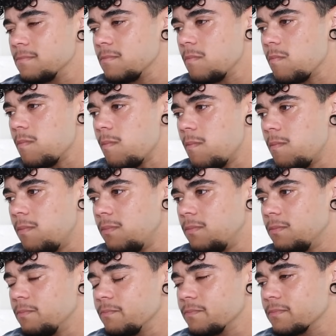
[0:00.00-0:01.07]

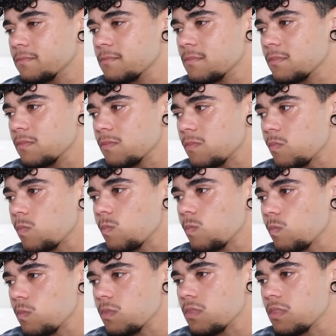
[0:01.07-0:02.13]

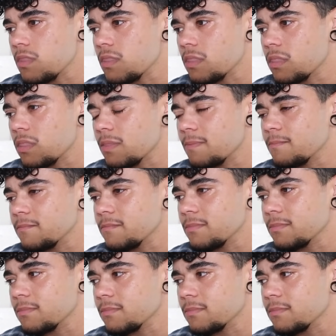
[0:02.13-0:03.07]
No words are spoken by the person on screen.